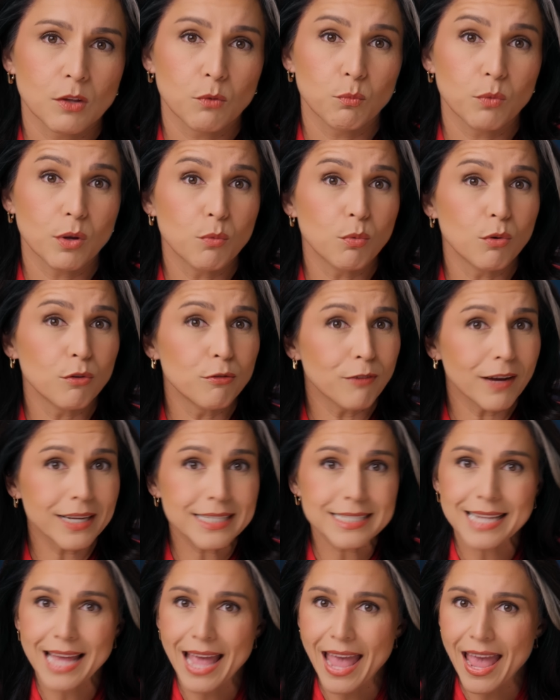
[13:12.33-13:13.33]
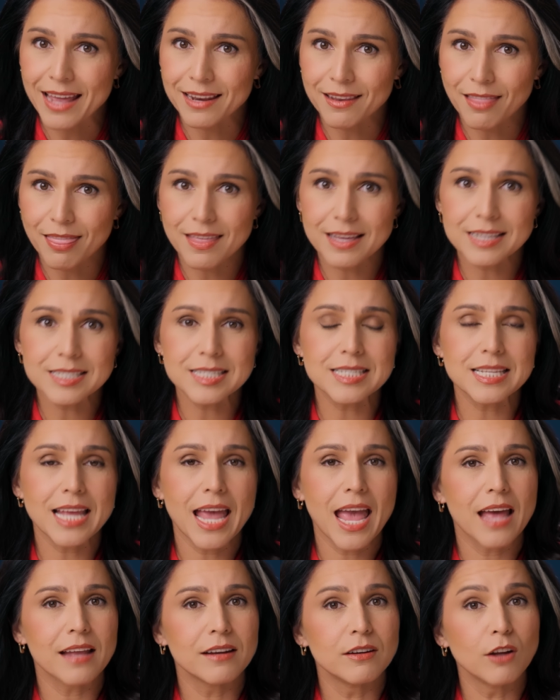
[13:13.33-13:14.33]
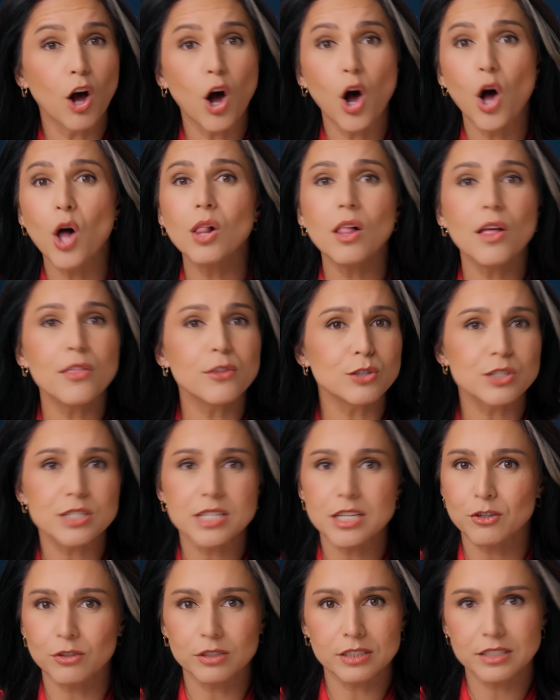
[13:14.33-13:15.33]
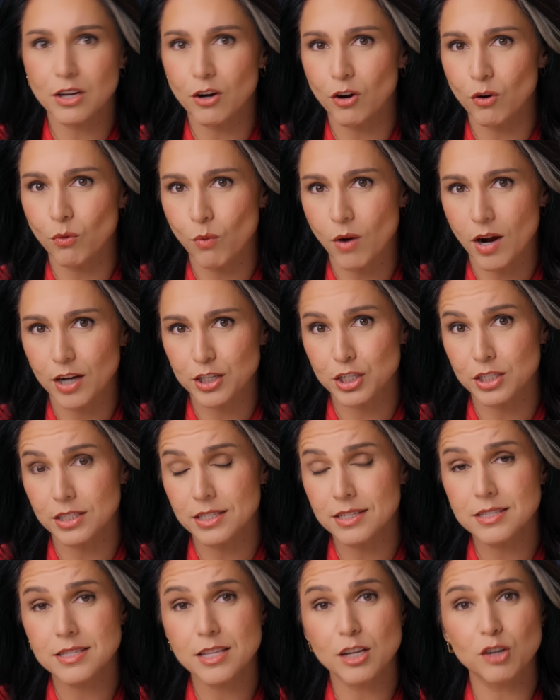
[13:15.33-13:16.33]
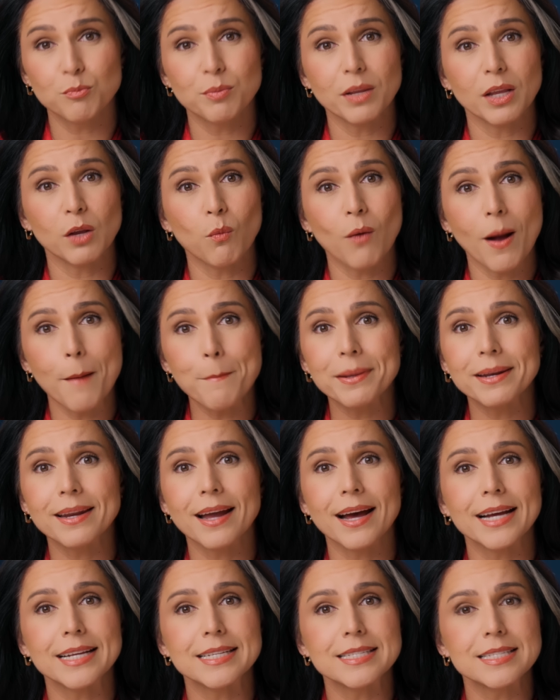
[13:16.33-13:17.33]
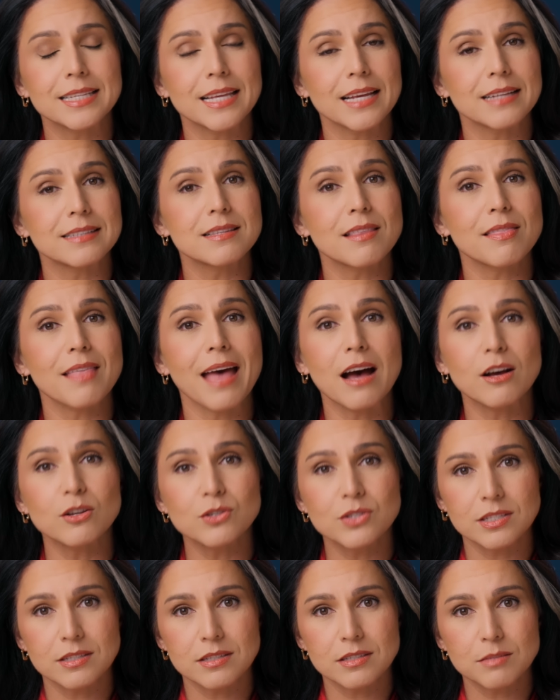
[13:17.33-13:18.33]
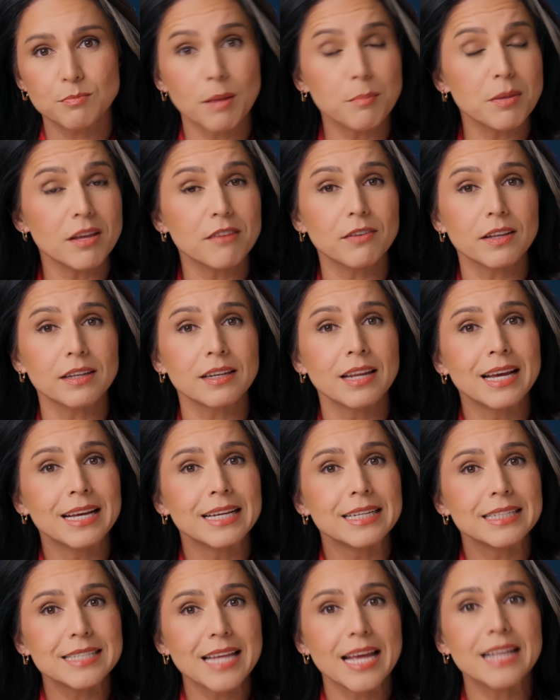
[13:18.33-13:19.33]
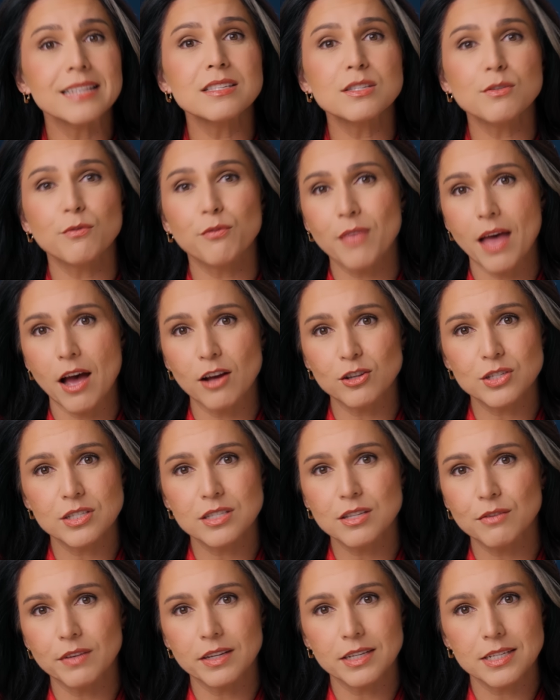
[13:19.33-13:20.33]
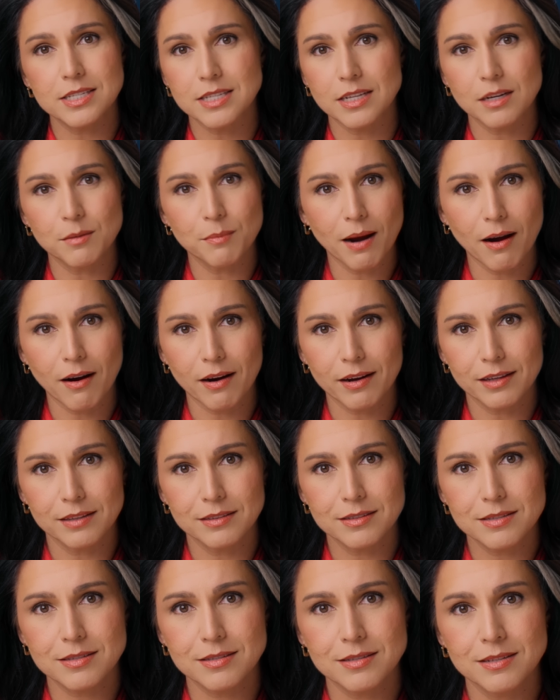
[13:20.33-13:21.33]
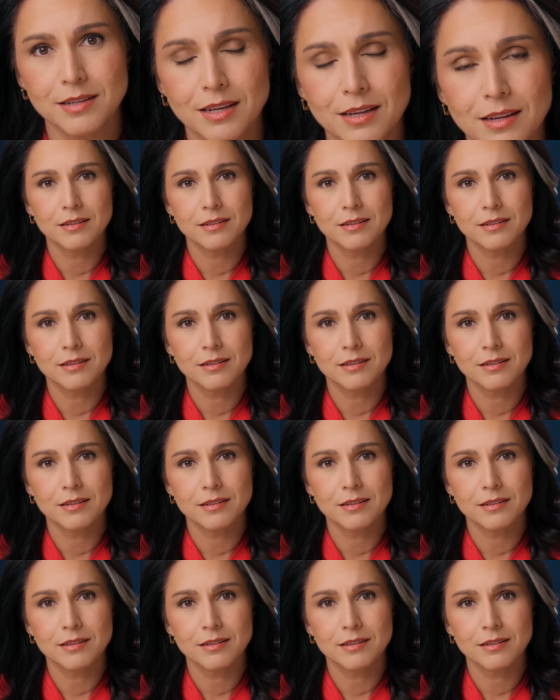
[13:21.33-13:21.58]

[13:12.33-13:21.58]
We will fight to end this and all other secret terror watch lists that are being weaponized against thousands, maybe even tens of thousands of innocent Americans.